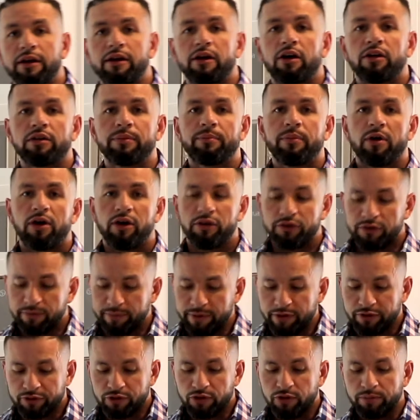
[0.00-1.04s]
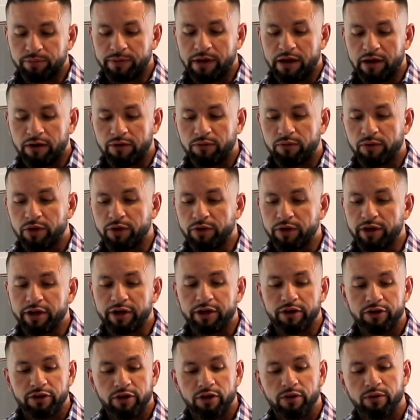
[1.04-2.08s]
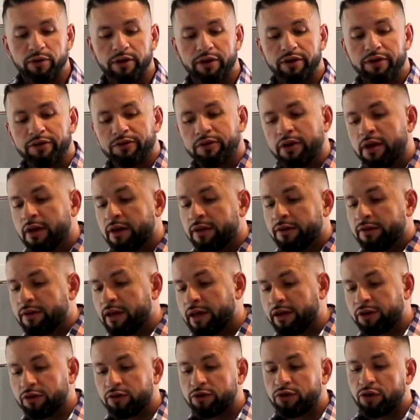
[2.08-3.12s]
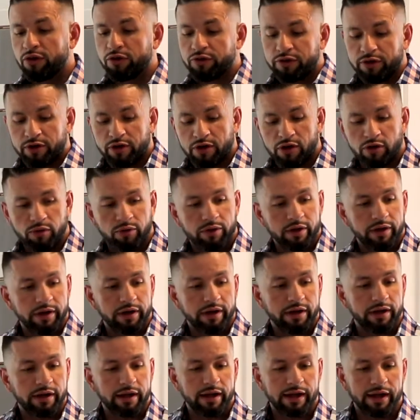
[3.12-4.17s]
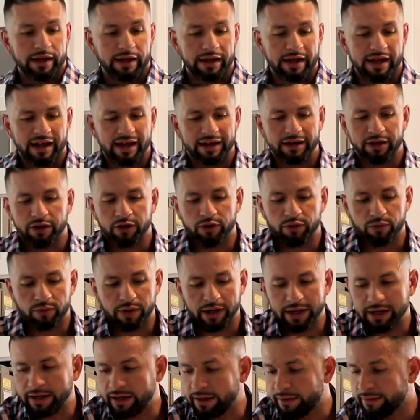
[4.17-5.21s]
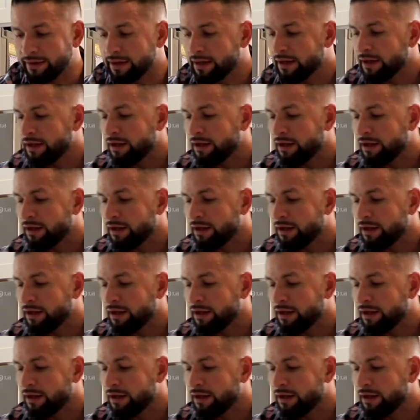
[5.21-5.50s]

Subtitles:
that all the balls have been scooped out, what you're gonna do is take your toasted coconut and kind of grate it.